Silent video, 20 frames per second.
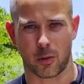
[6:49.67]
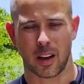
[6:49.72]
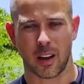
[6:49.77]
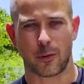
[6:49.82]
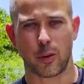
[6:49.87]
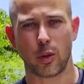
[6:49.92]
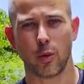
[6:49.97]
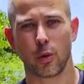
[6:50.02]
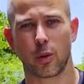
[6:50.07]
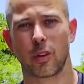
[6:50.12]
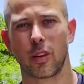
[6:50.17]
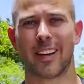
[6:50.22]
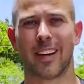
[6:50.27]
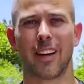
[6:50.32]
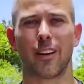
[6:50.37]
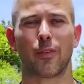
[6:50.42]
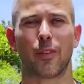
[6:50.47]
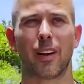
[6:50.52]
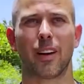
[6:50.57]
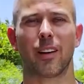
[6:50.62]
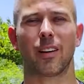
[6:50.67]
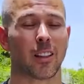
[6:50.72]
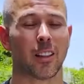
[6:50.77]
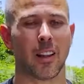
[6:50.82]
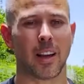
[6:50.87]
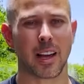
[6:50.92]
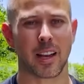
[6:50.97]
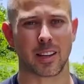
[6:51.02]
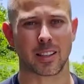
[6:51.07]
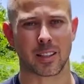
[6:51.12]
if you give it
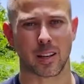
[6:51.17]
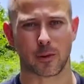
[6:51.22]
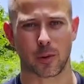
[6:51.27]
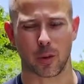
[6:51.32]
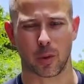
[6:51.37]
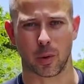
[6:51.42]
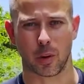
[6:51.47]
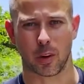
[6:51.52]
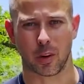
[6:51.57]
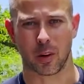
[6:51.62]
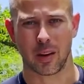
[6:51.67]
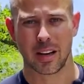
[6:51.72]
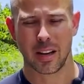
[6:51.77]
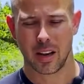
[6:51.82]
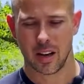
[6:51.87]
legs, if you will,